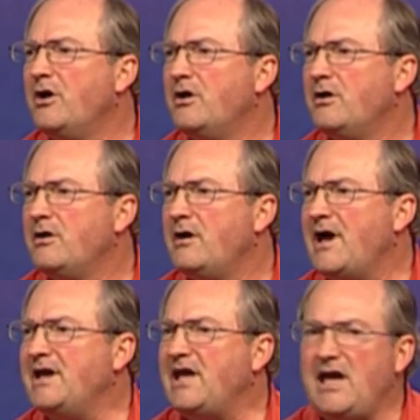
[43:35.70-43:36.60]
And
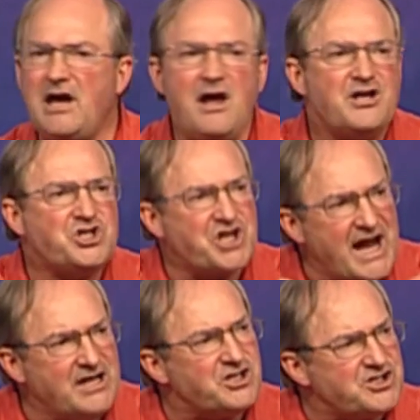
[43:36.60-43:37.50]
He
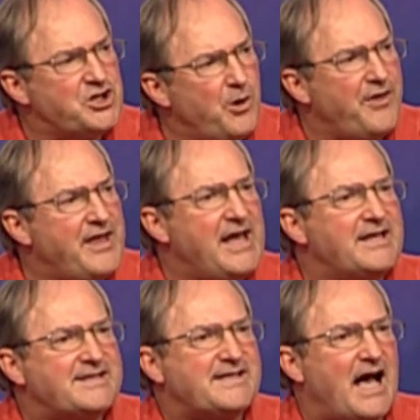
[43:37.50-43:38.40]
changes you on the
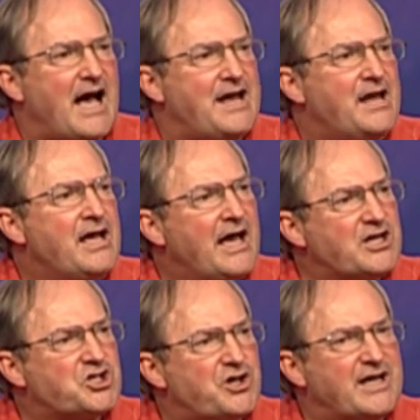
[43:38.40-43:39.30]
inside and
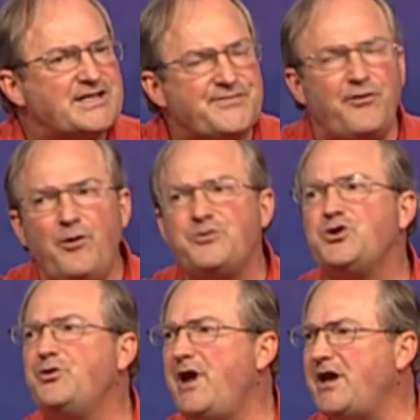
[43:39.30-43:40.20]
transforms your
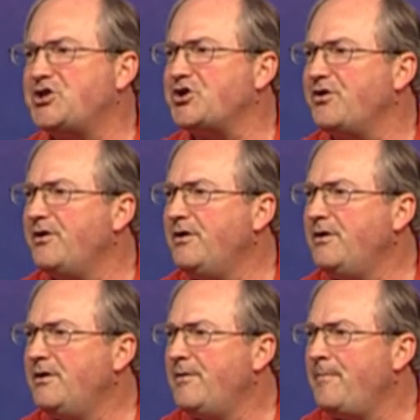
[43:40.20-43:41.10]
nature.
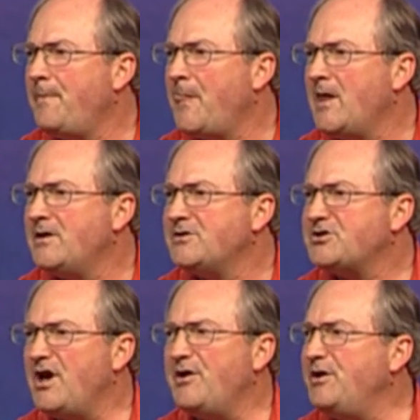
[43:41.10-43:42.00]
So
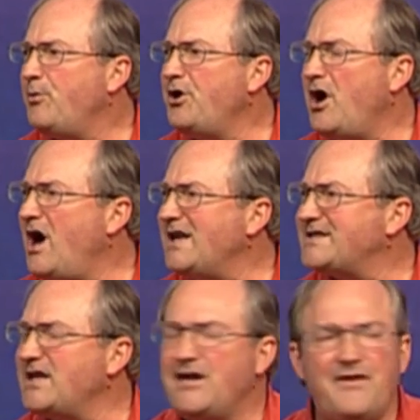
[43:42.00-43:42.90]
I want to ask and
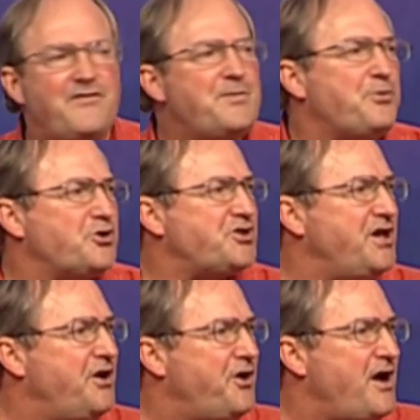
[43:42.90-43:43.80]
give every person here
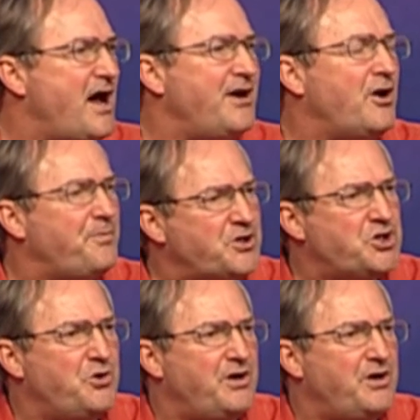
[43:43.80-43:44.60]
tonight an opportunity.